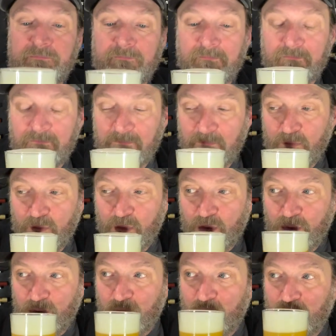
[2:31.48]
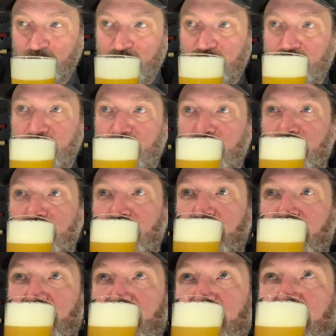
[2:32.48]

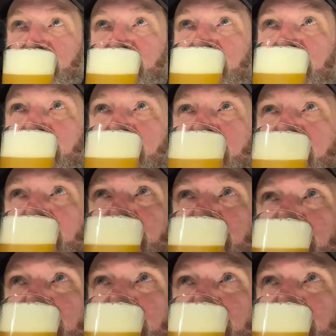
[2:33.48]
Nothing is said.